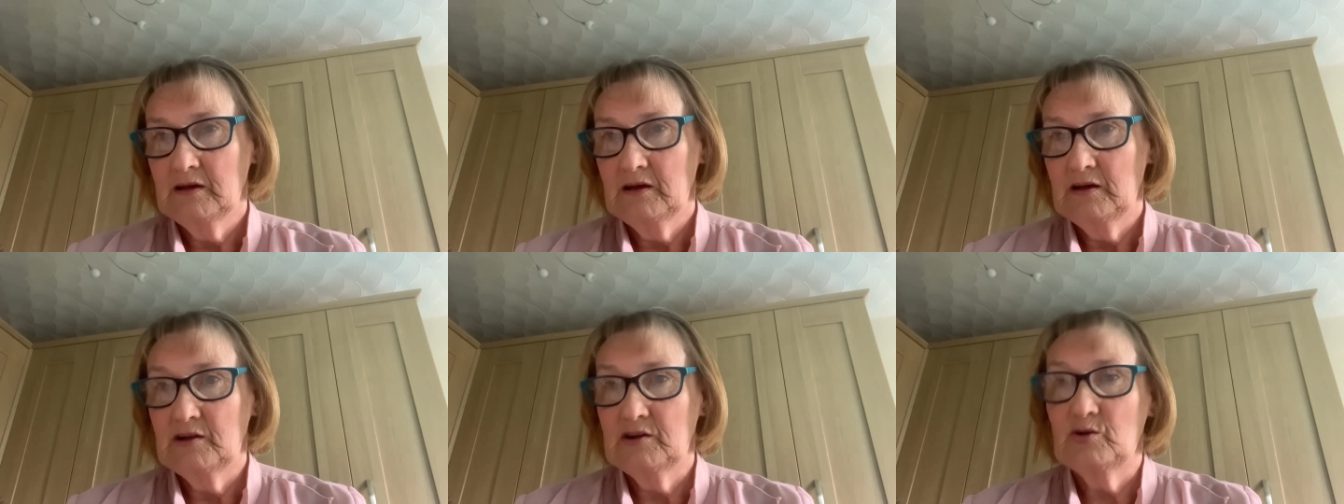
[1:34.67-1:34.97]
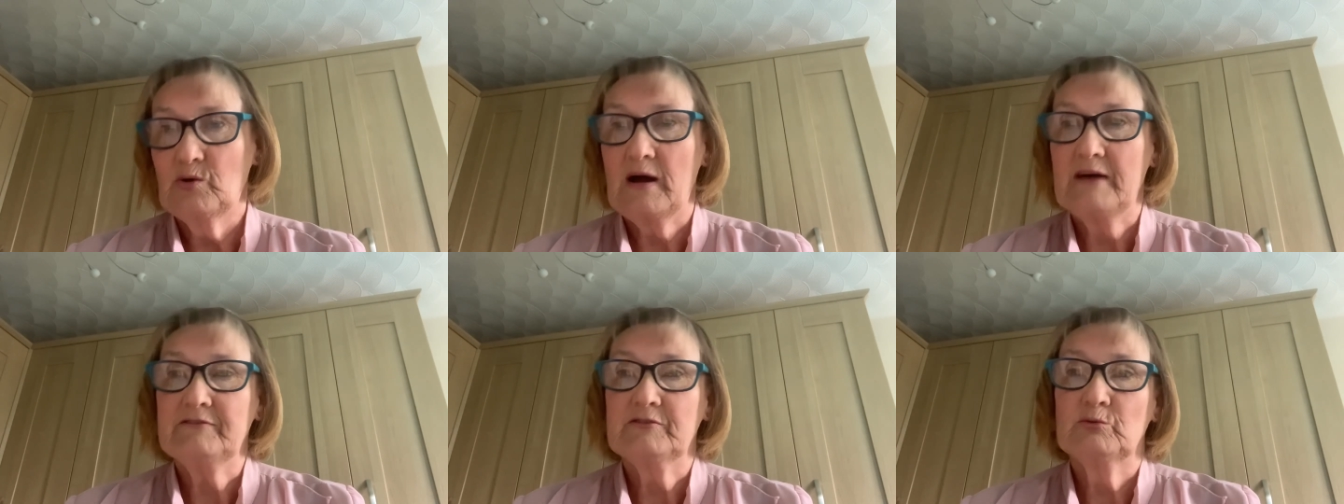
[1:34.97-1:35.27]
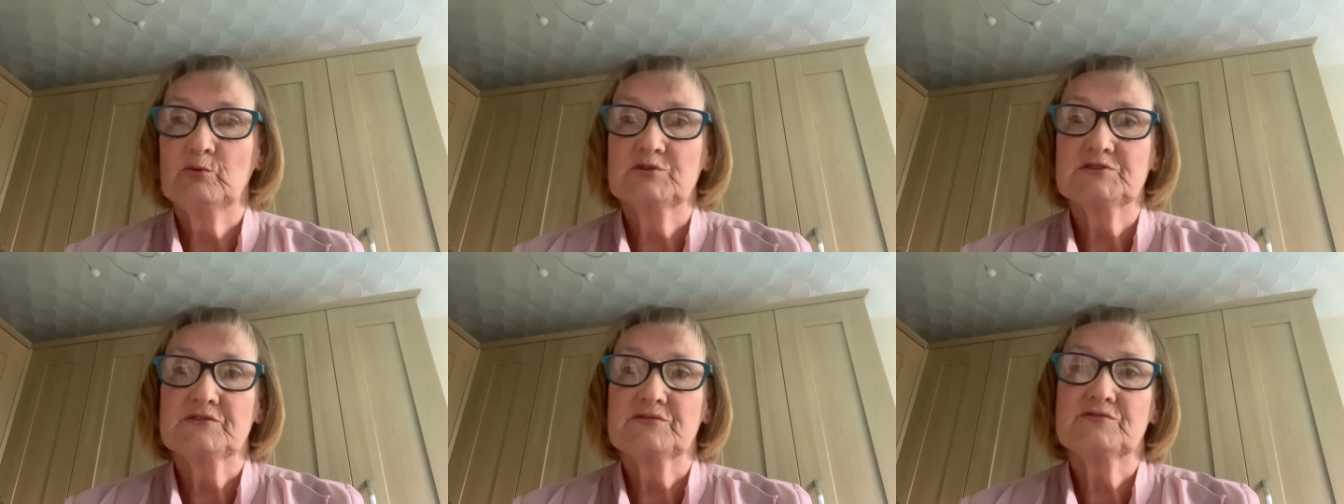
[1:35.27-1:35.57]
And whoever
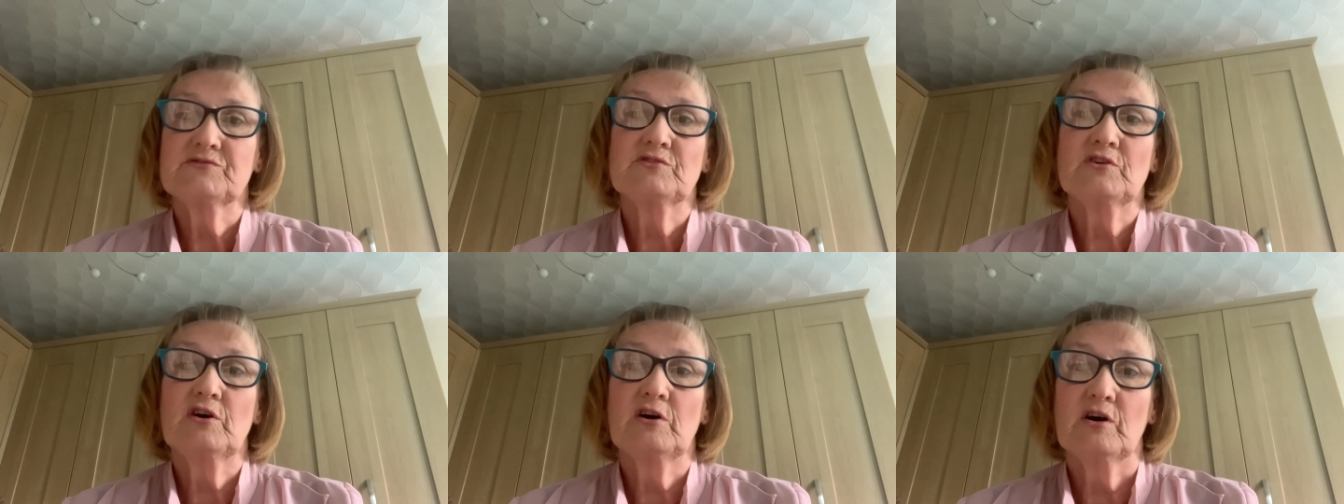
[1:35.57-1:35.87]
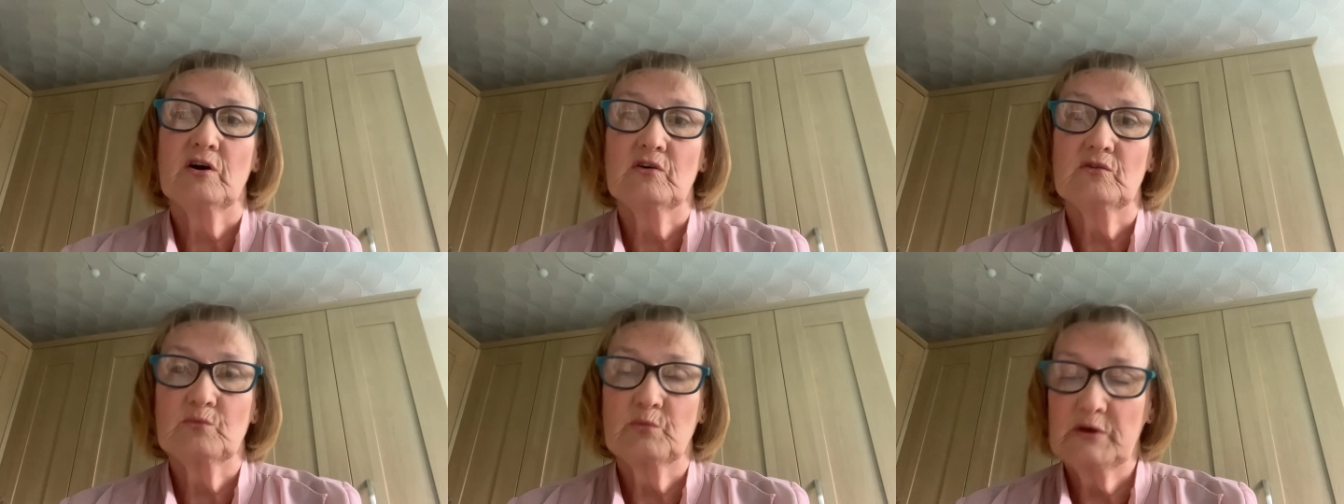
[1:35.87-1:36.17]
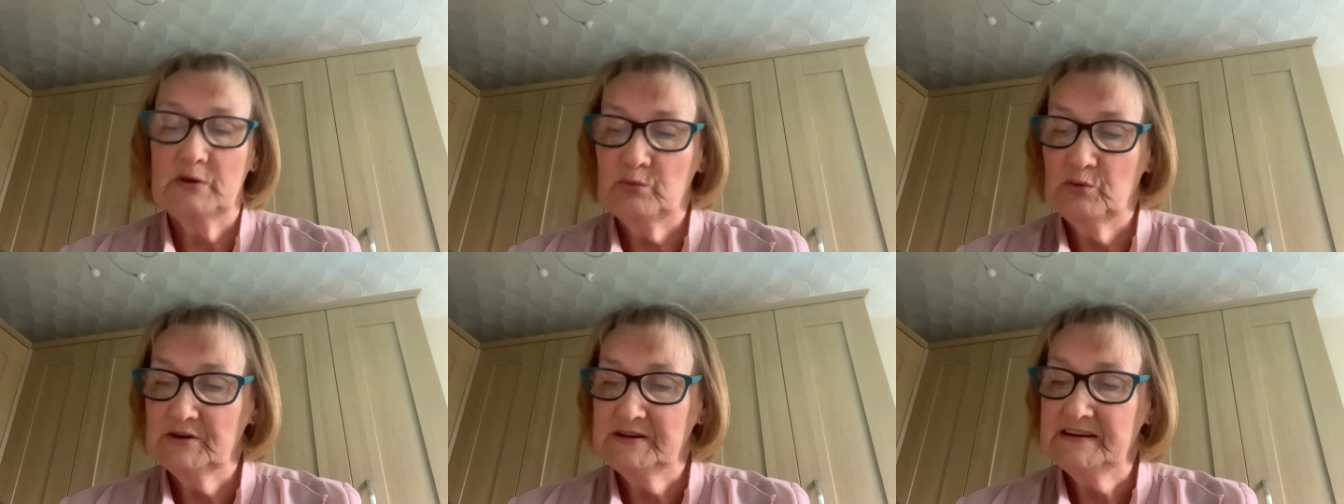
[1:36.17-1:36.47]
would have thought
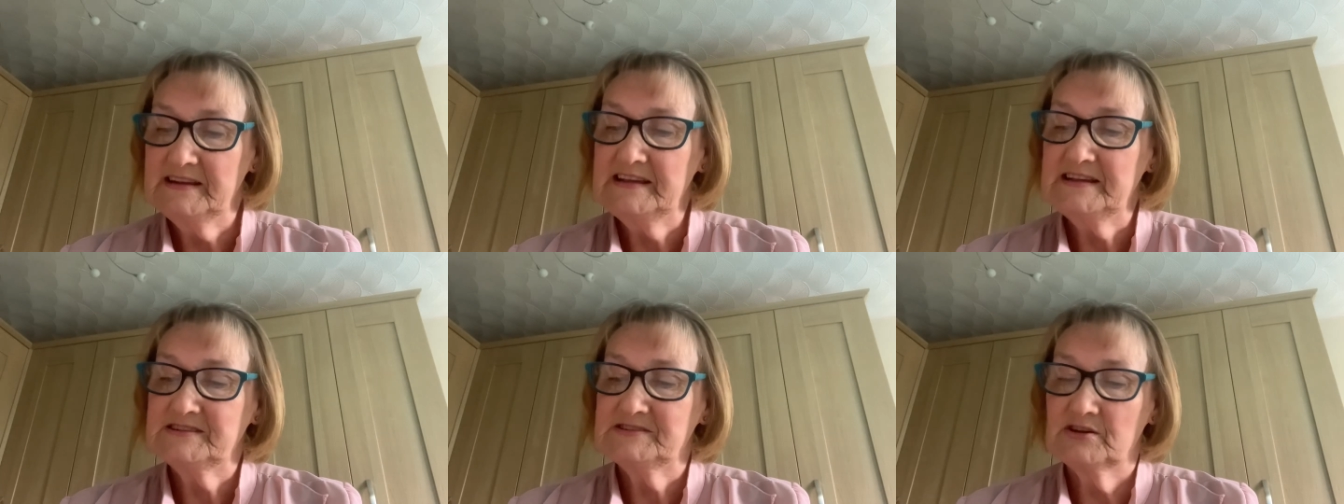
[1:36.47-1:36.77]
we would need